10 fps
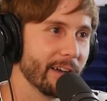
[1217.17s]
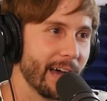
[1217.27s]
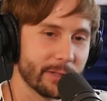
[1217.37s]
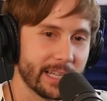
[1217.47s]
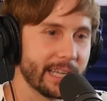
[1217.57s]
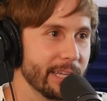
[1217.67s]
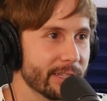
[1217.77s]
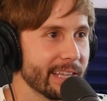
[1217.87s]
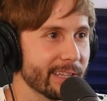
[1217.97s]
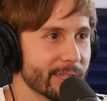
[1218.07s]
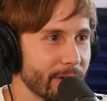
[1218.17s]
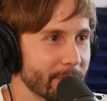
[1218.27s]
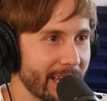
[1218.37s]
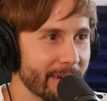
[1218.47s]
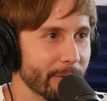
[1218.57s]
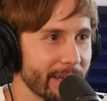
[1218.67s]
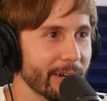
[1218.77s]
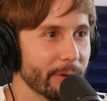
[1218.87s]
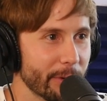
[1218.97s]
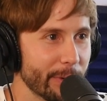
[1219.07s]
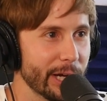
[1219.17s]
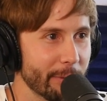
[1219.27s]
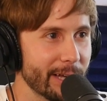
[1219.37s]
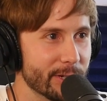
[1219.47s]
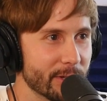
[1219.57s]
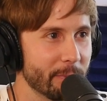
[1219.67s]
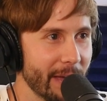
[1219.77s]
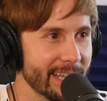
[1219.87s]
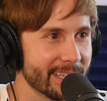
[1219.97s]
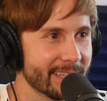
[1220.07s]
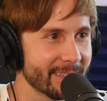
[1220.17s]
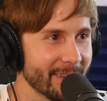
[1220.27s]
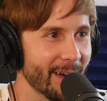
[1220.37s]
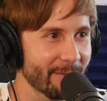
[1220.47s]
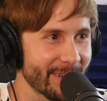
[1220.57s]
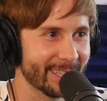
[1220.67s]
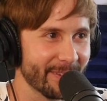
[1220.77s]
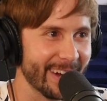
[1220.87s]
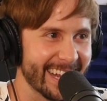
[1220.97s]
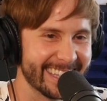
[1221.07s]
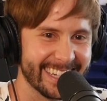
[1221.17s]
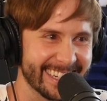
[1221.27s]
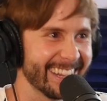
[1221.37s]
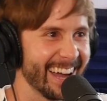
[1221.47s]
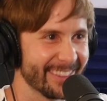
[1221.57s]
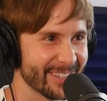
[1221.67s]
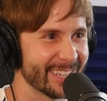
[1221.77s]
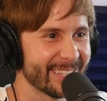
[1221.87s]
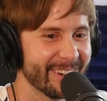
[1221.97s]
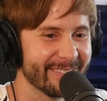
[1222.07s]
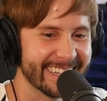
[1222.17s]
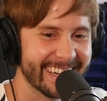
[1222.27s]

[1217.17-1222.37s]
I was like, can you say the script? I, we hear we hear about your space, uh, Mr. Branson. There's a script